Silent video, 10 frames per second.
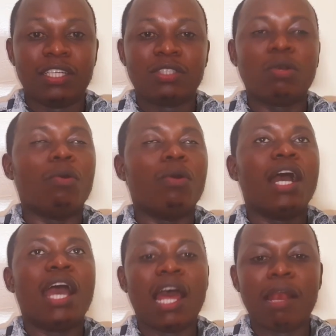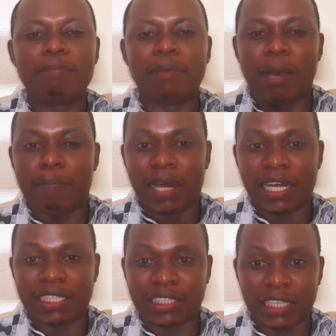So help our
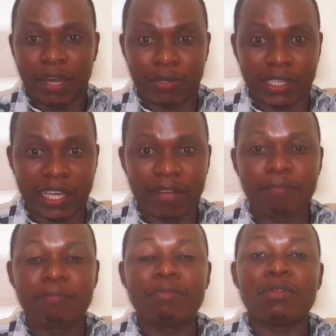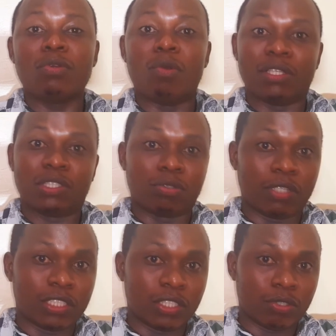parents out there who wants to
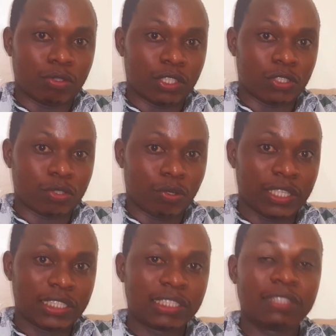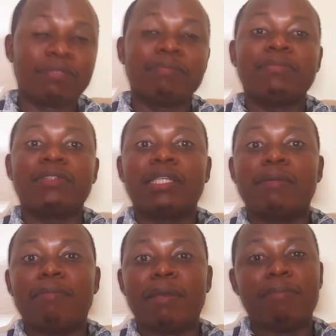listen to these stories.
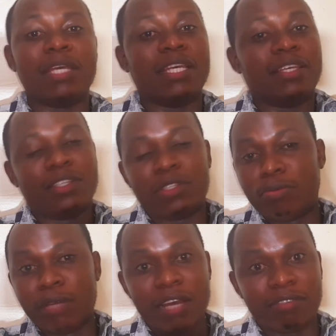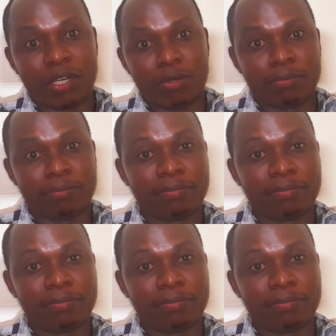Maybe, you may never know.